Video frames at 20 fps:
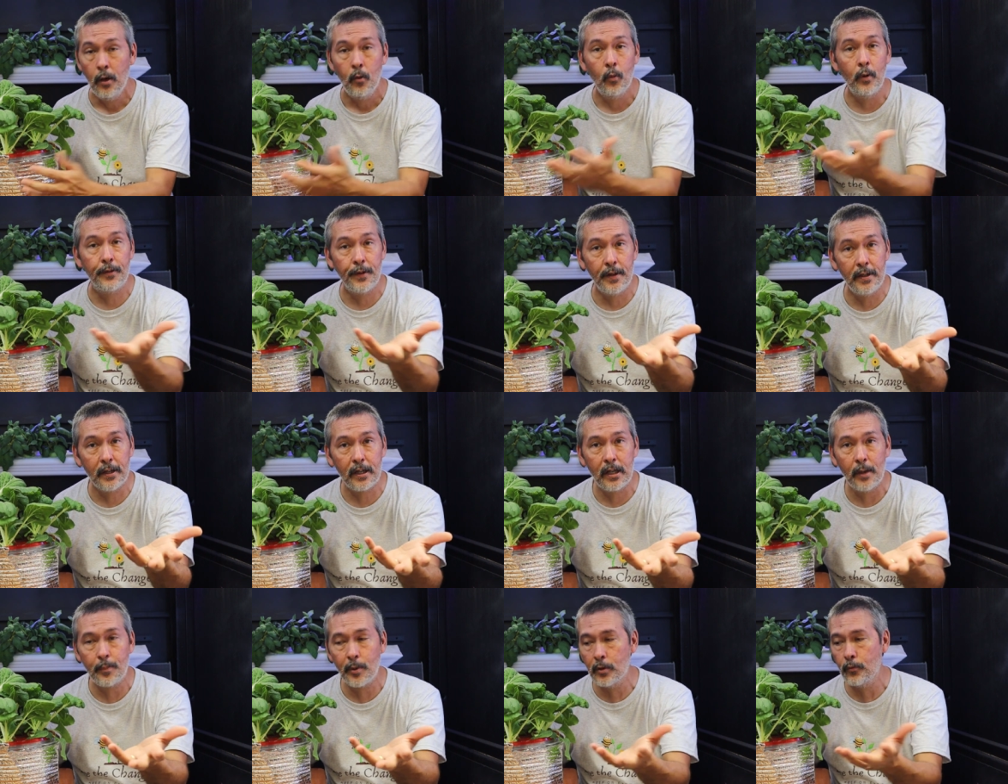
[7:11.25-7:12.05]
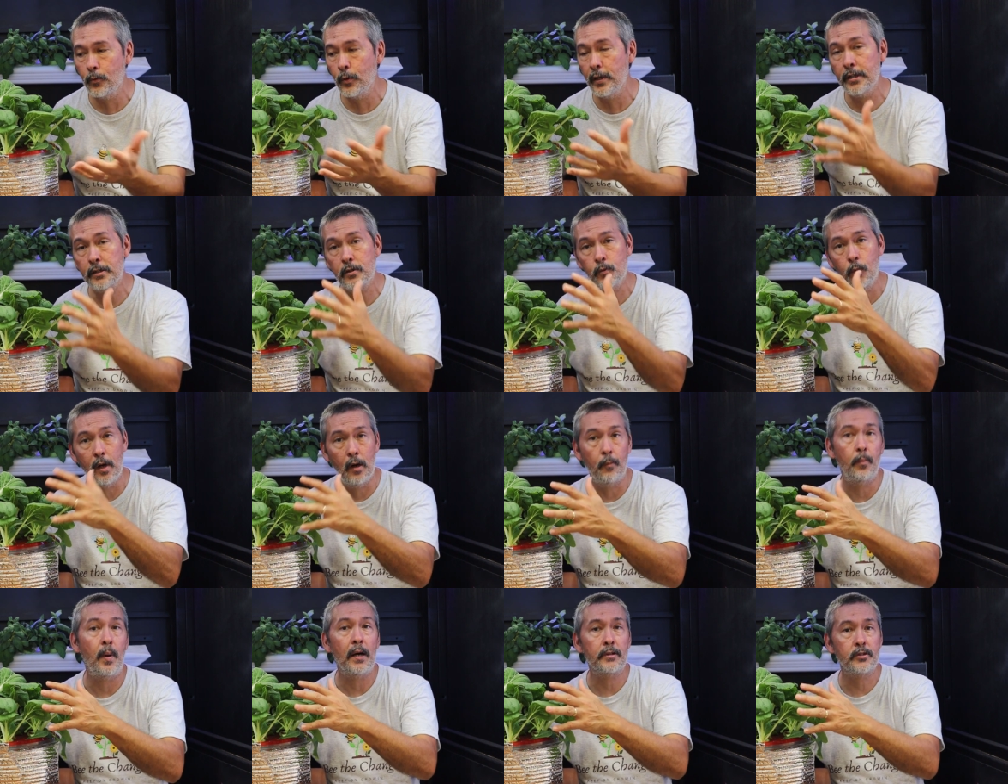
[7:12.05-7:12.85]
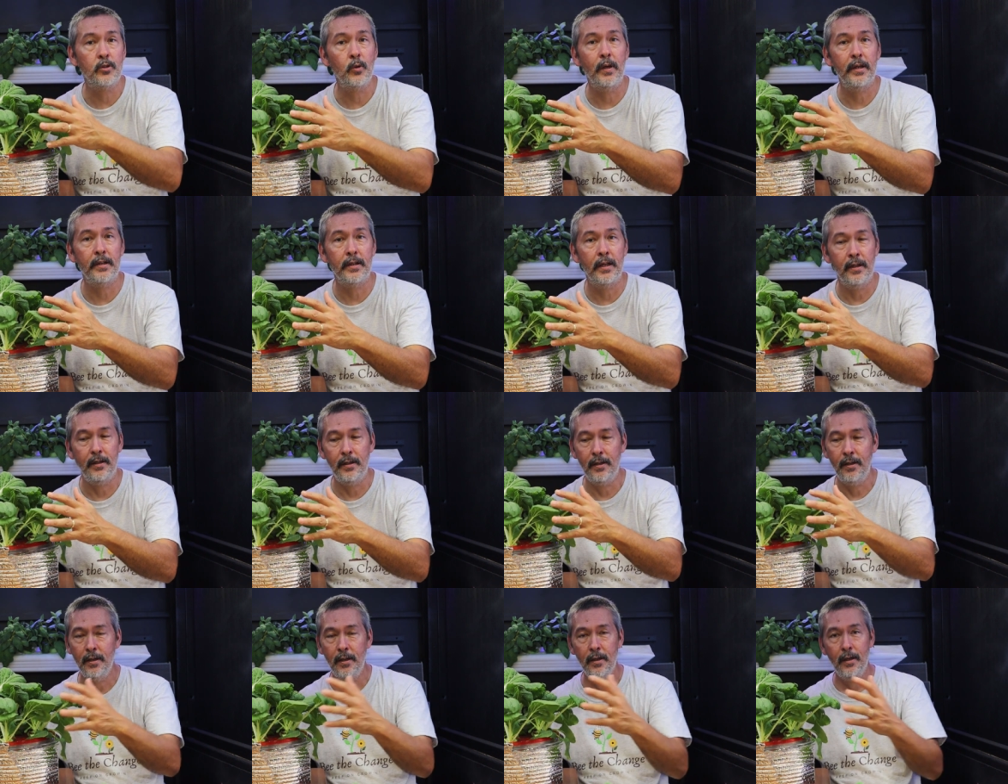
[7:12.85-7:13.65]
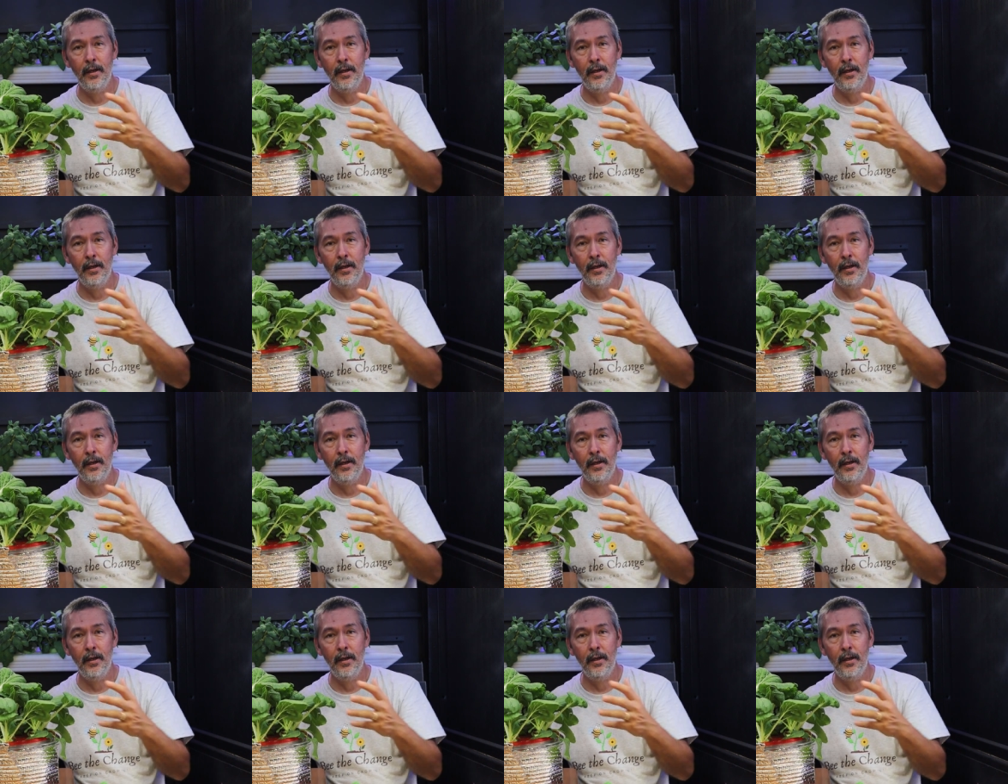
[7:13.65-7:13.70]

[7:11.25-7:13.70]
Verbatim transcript: Within a couple of weeks, we'll have pak choi again.